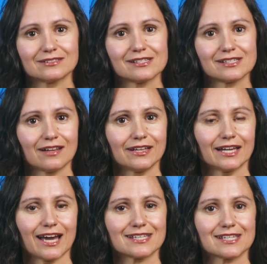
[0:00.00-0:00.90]

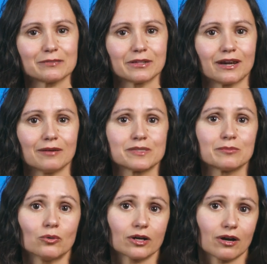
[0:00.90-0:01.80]
selling assets becomes
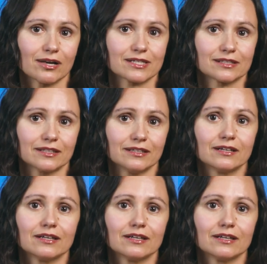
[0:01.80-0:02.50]
more costly,